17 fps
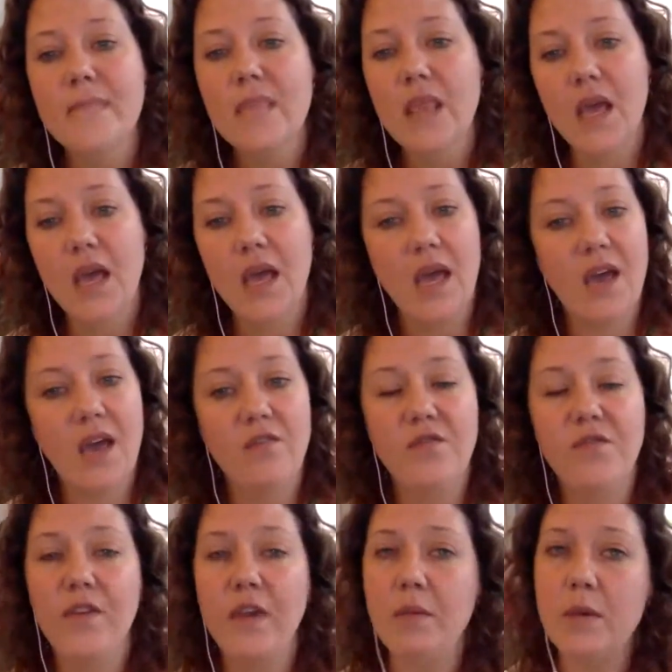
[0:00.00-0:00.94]
have
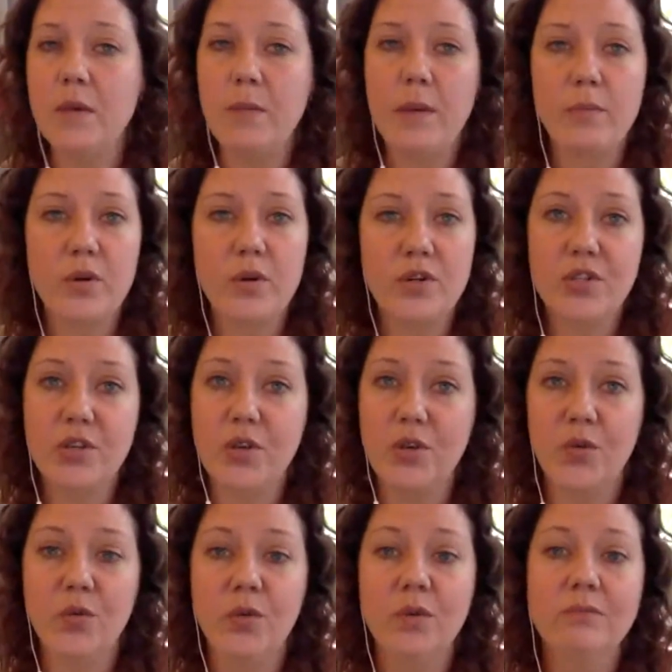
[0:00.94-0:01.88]
family members
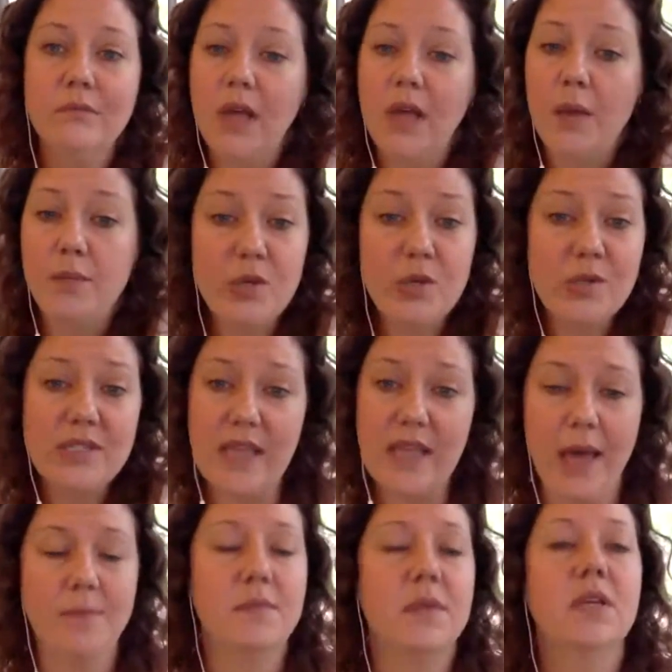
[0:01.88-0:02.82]
who abuse
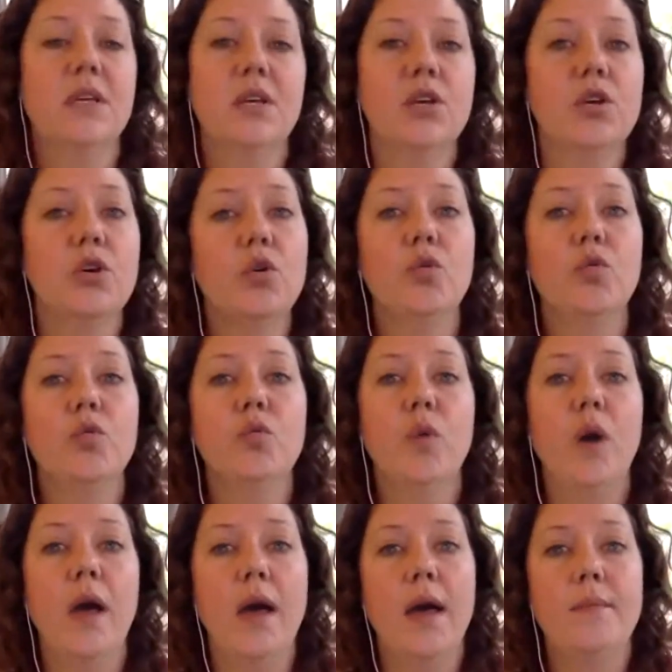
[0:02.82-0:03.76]
them, who
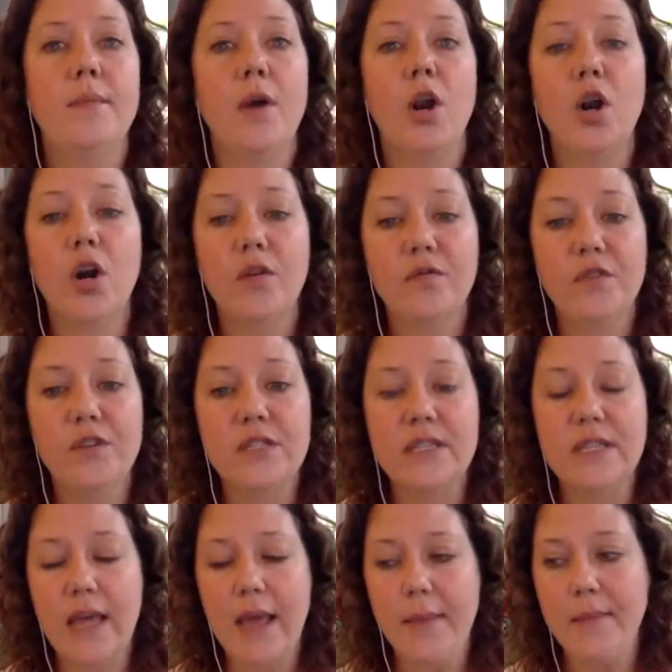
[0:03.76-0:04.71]
are hurtful to
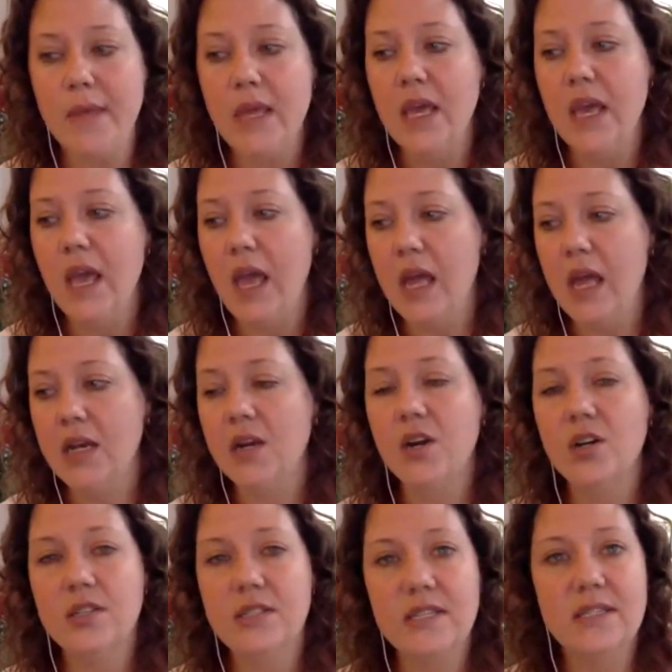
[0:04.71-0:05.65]
them. And in
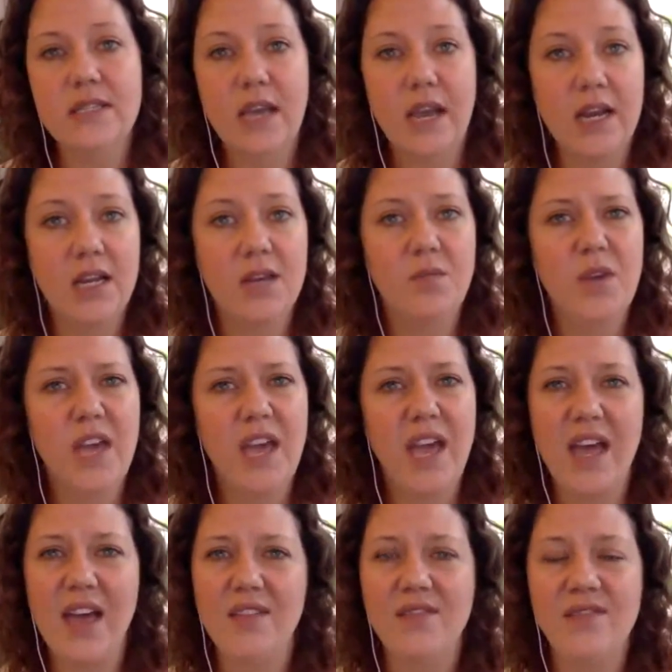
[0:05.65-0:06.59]
our society, we
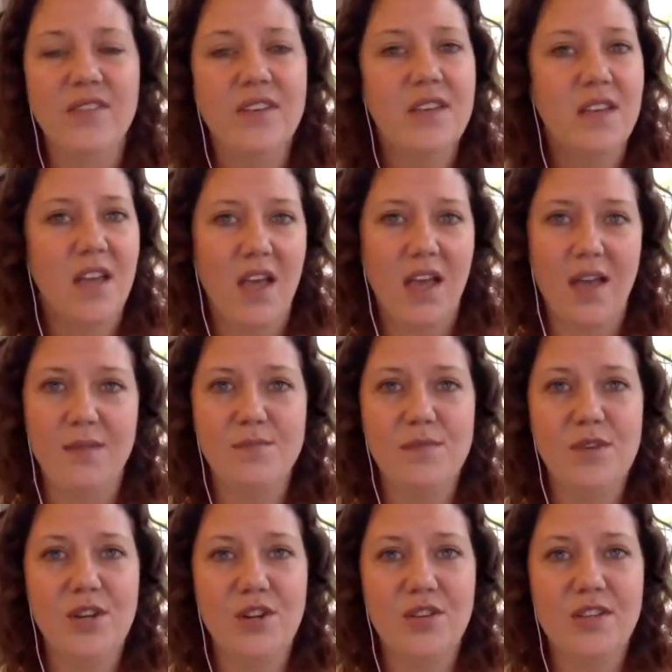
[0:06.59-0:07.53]
have
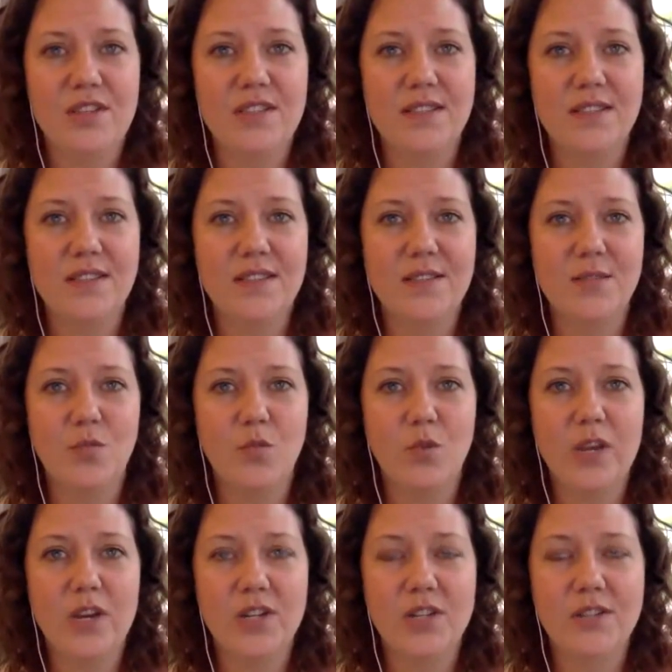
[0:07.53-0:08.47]
this
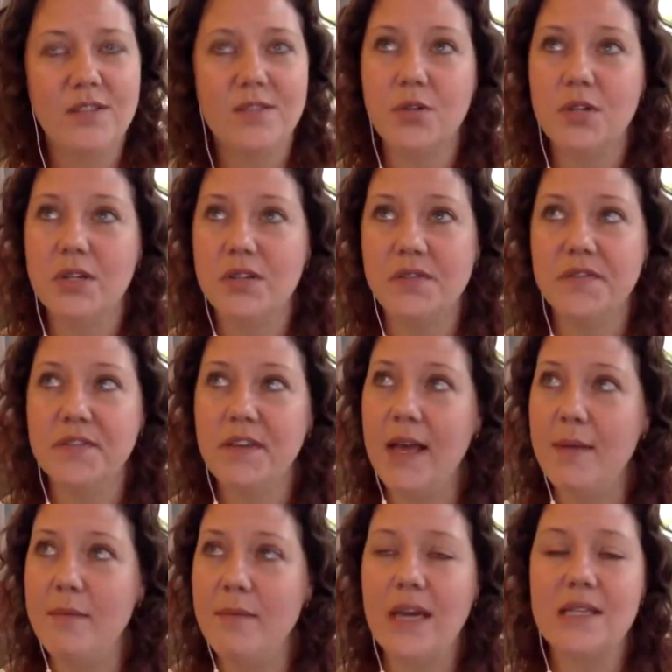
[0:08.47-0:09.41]
weird sort of
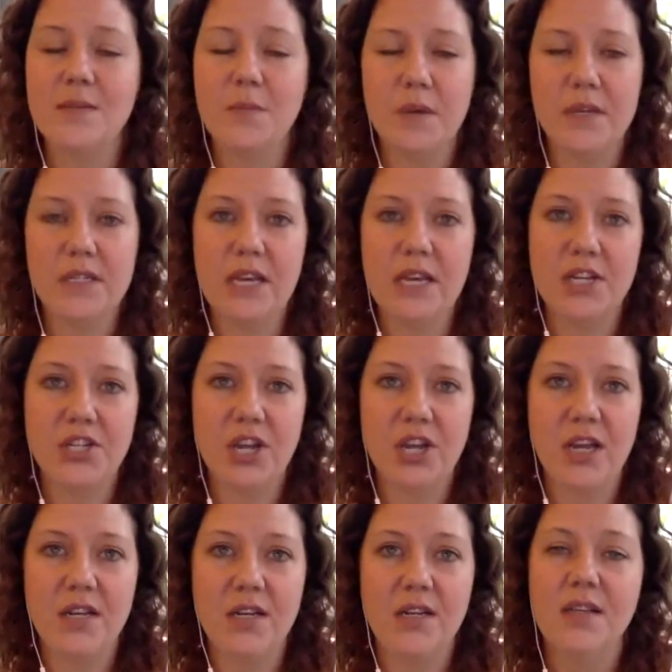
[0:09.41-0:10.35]

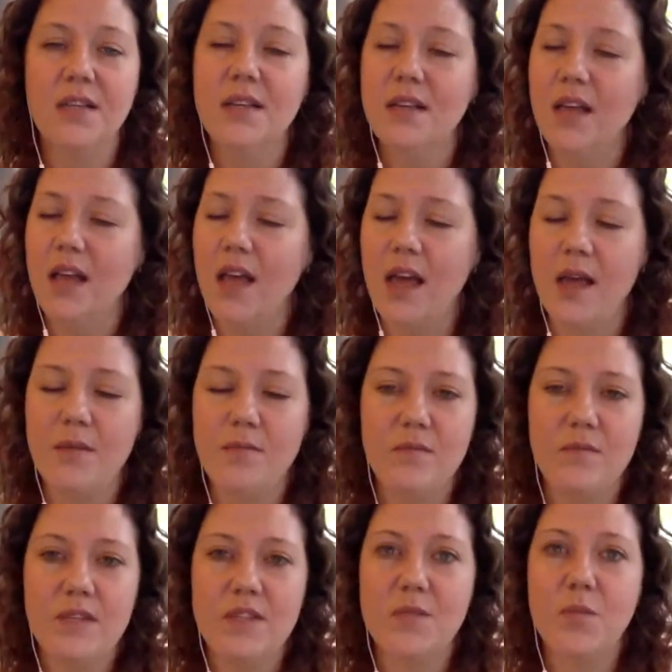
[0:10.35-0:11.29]
expectation.
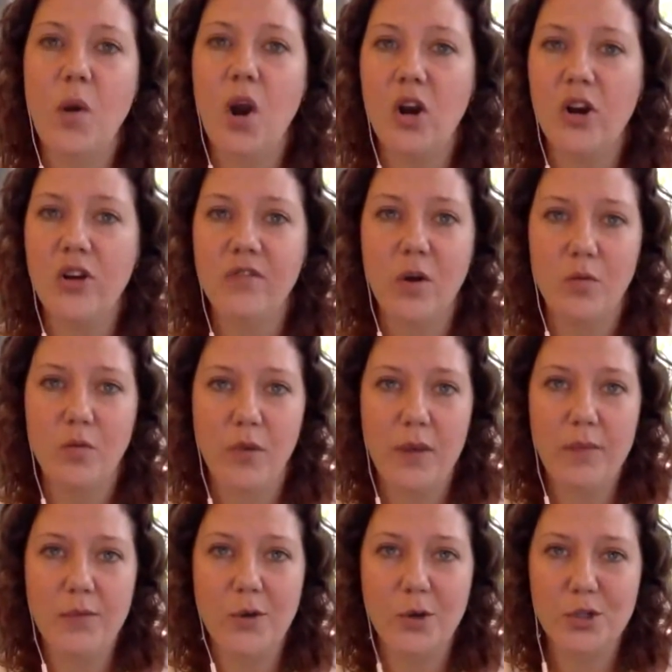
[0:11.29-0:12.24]
It's part of our
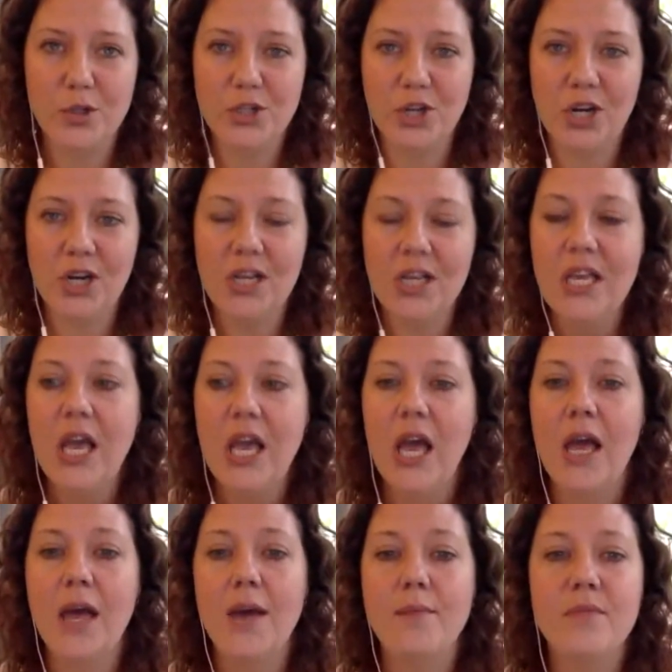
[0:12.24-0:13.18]
rape culture
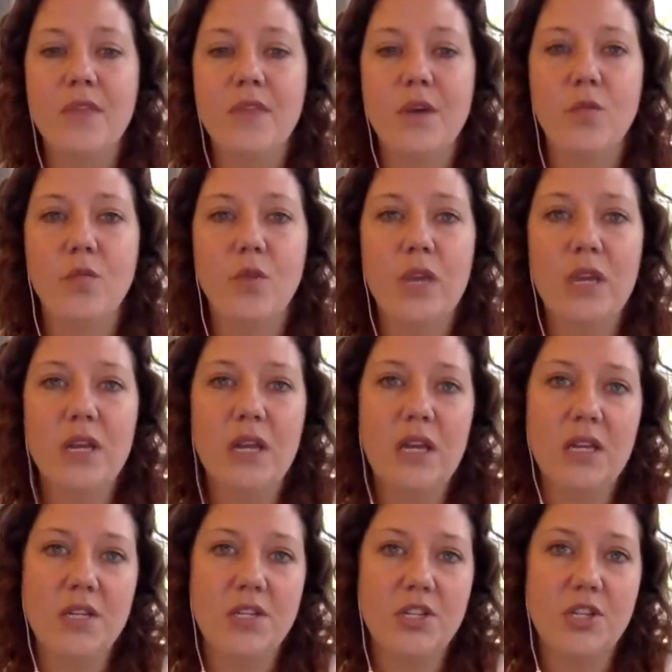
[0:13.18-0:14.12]
that we
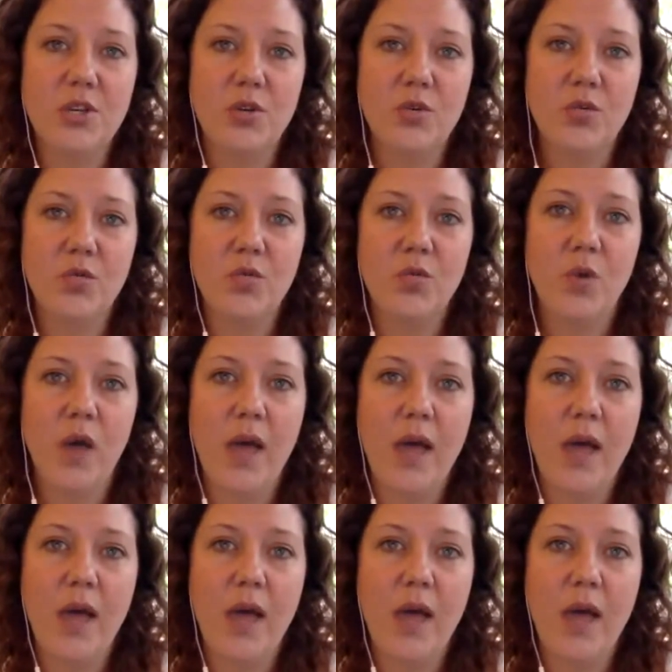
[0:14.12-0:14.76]
need to